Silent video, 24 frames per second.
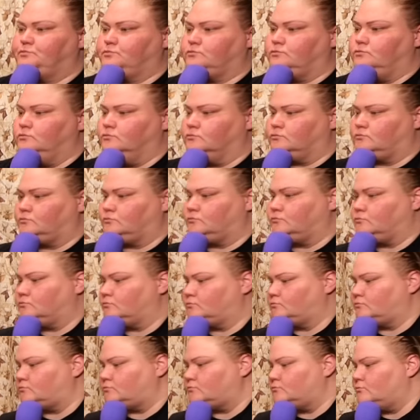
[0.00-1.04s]

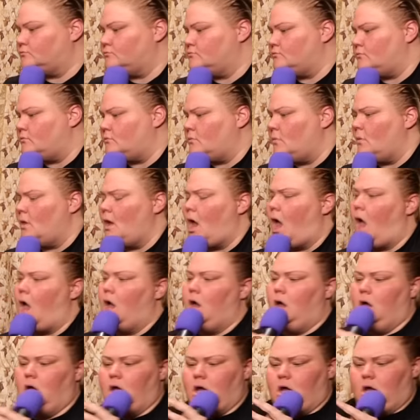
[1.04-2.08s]

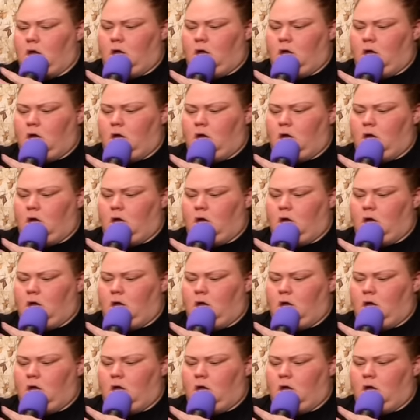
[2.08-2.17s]
Nothing is said.